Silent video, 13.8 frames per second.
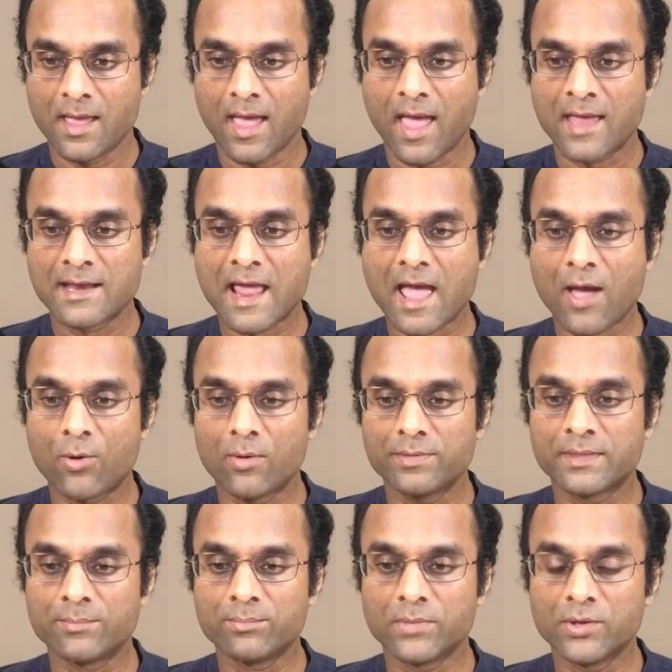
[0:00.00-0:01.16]
And now the
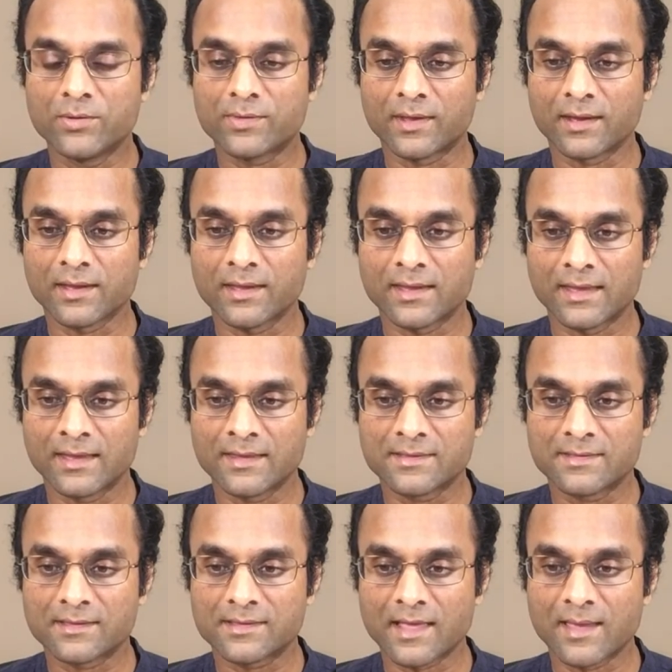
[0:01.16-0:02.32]
music is
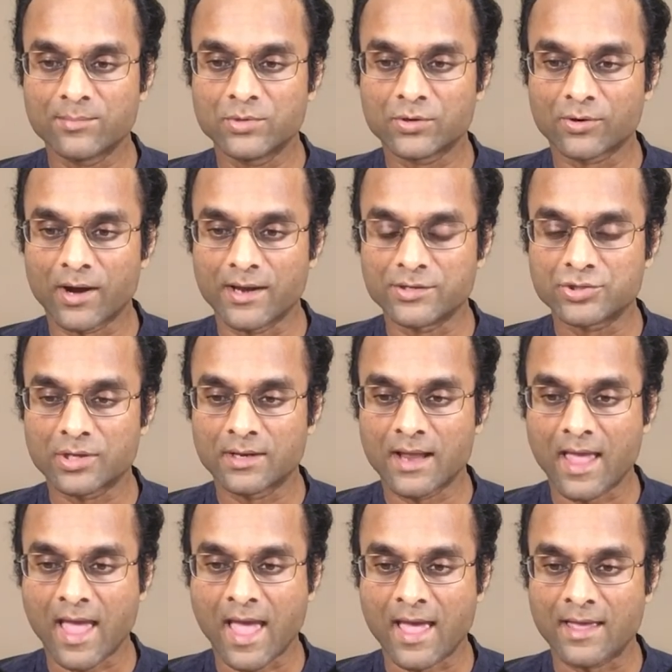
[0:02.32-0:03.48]
the same duration
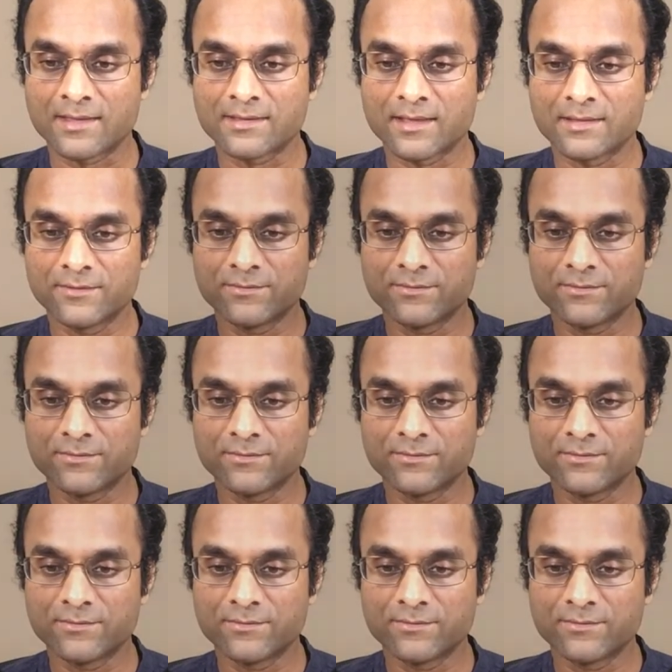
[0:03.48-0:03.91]
as the